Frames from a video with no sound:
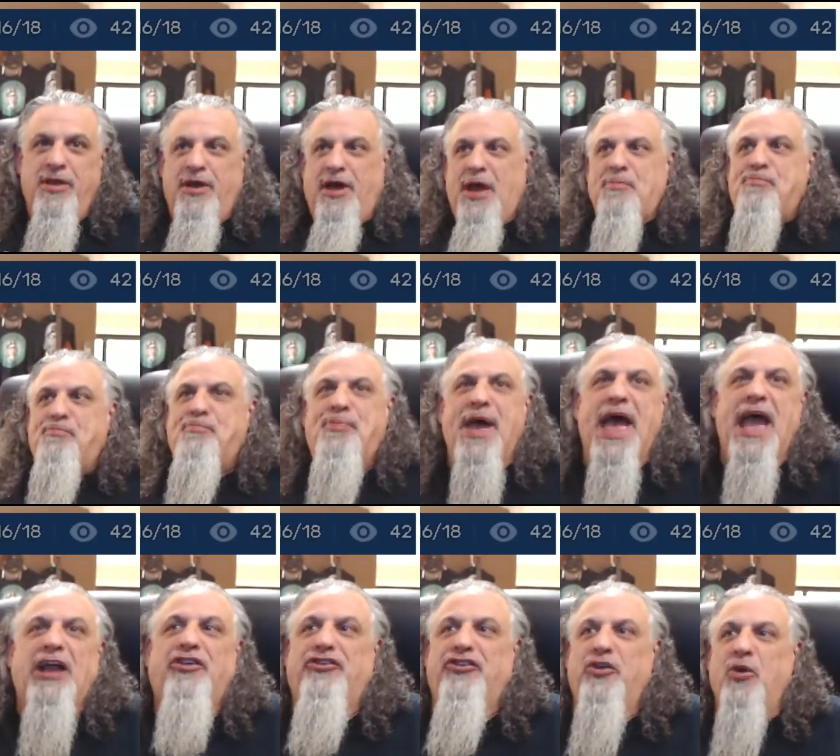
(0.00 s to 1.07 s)
I
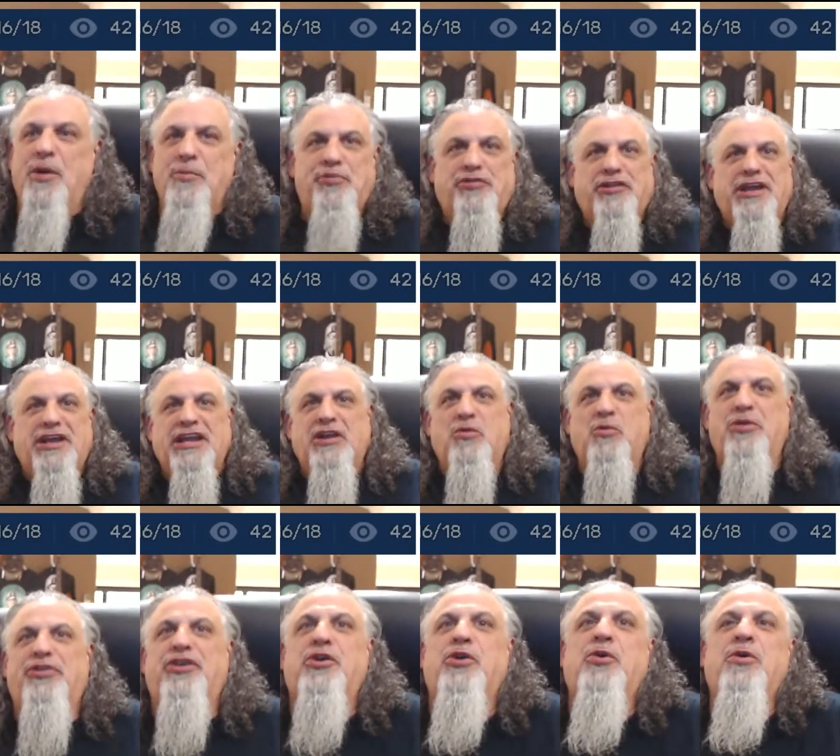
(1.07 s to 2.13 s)
begged you. I pleaded
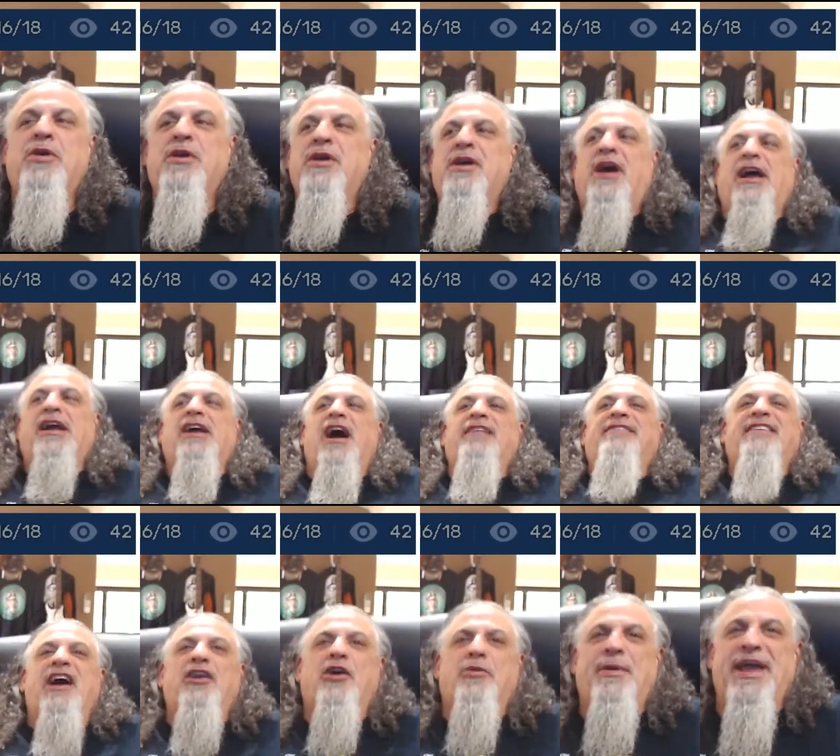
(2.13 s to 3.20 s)
with you. I got
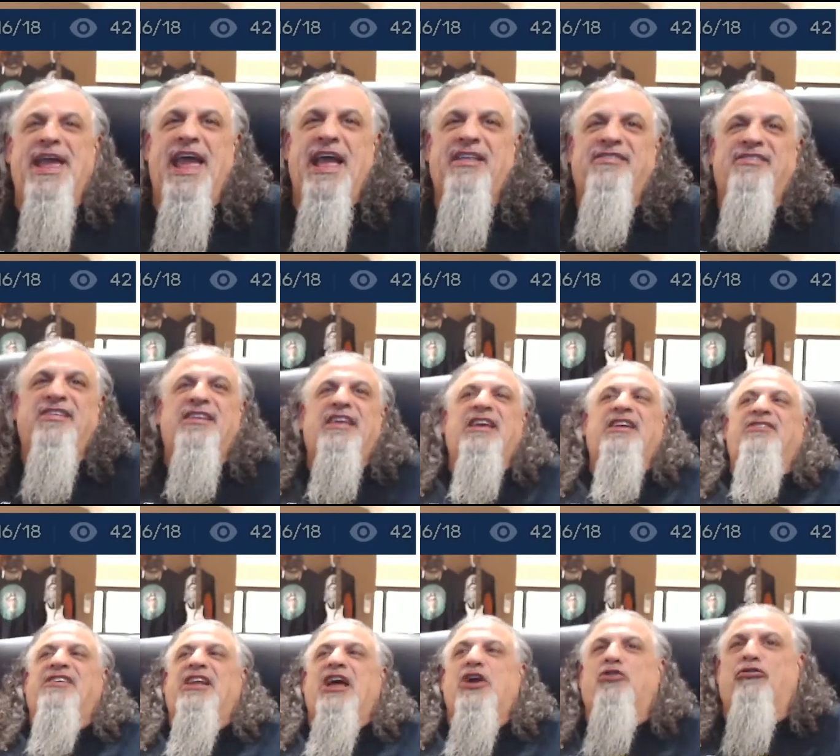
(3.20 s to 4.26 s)
down on my hands and knees
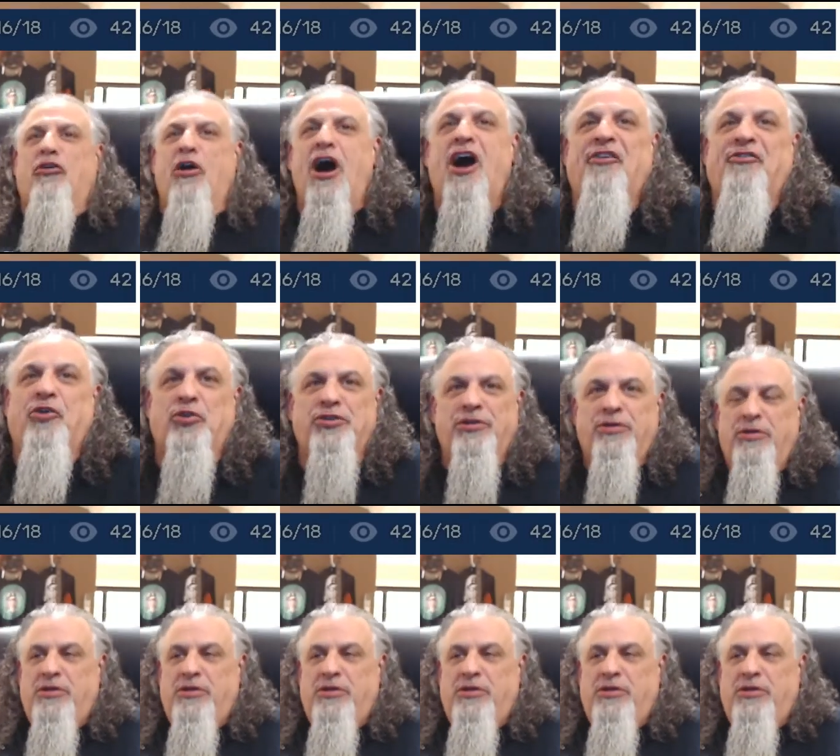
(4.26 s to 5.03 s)
and I groveled.